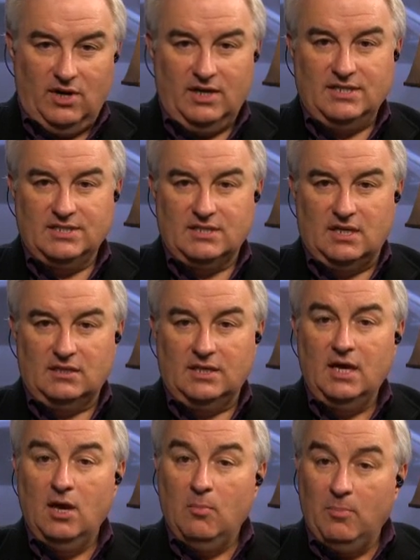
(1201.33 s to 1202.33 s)
wear it because it's
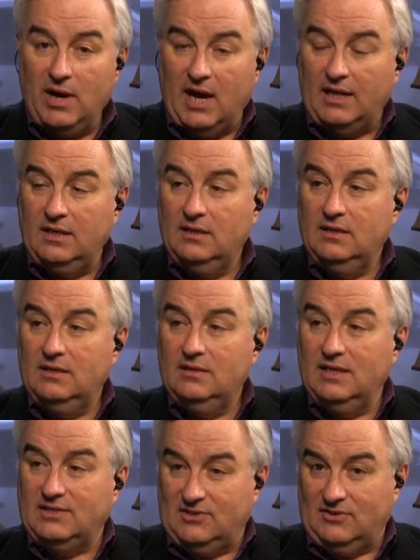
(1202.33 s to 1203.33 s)
ugly, but
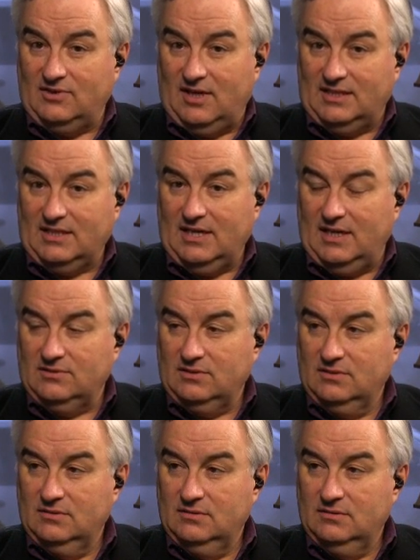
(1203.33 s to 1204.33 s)
it's the thought that
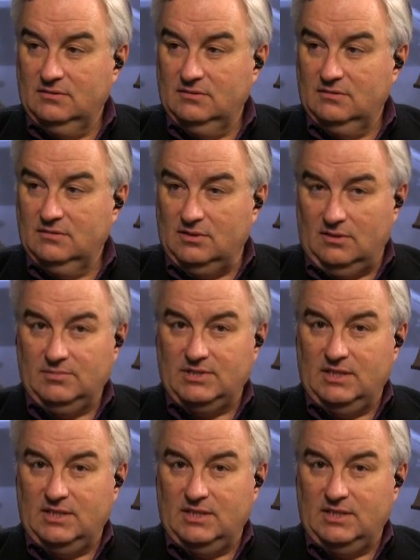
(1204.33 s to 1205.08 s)
counts. You know what I'm